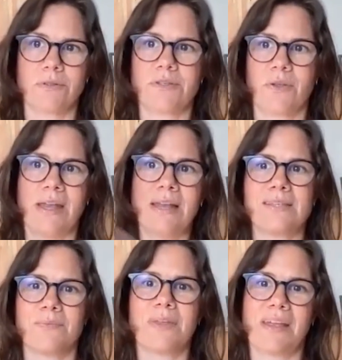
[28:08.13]
So that is
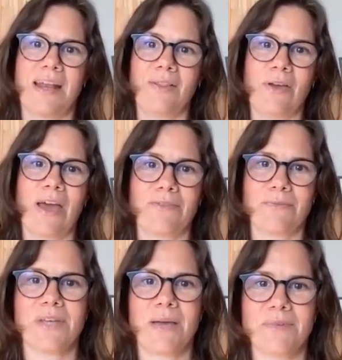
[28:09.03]
something that I look at from
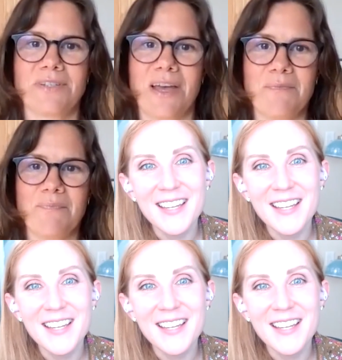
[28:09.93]
time to time.